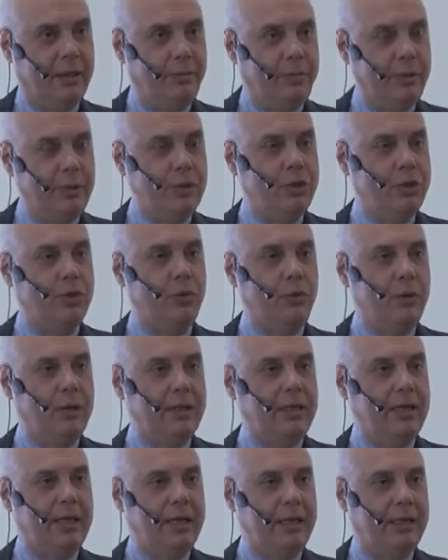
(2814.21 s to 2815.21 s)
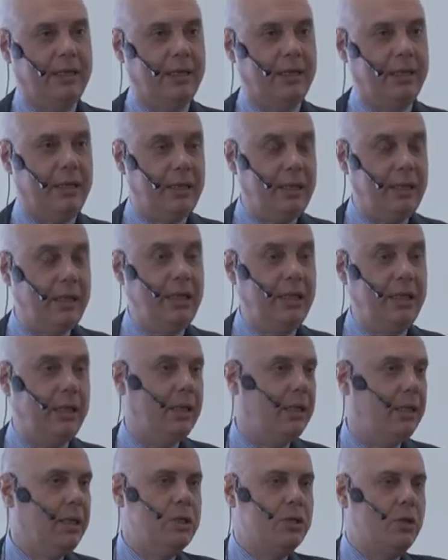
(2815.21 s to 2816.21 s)
Be sure that
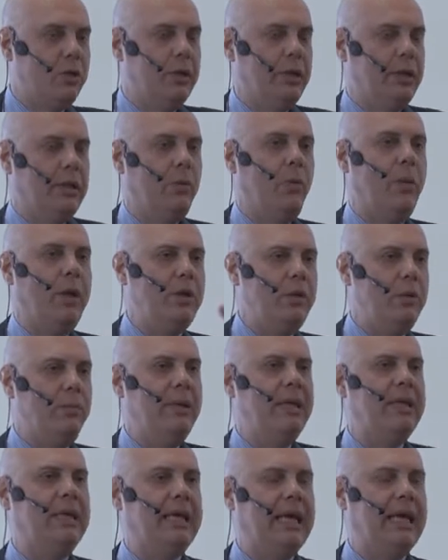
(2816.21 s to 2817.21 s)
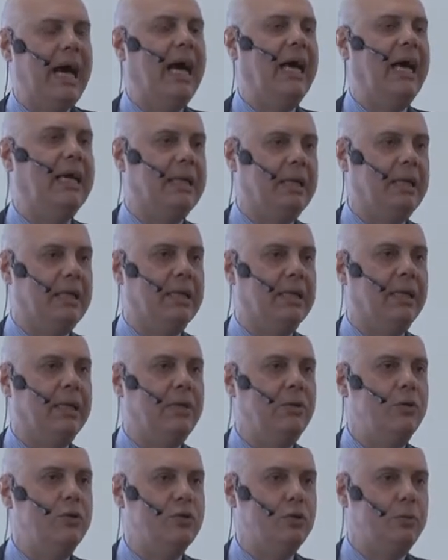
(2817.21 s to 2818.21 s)
so when you're making hiring,
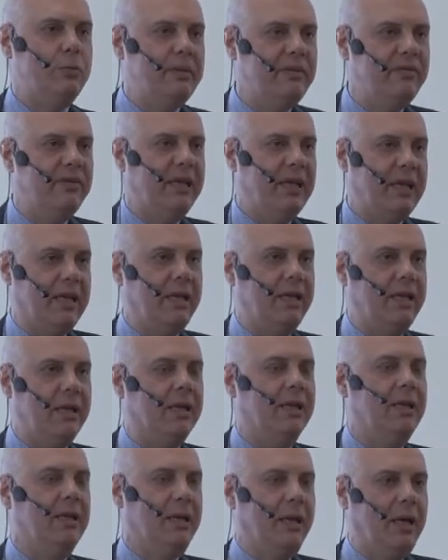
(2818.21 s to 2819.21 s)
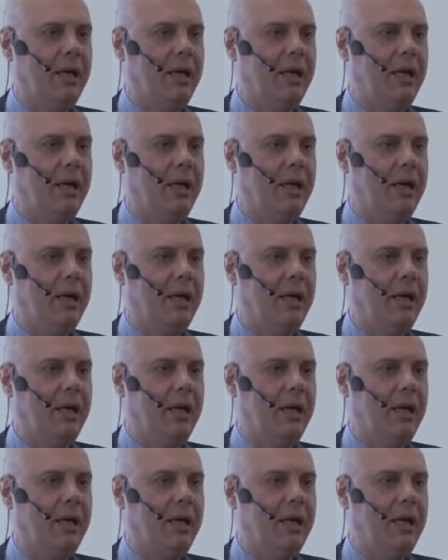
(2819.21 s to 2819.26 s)
you should be very clear.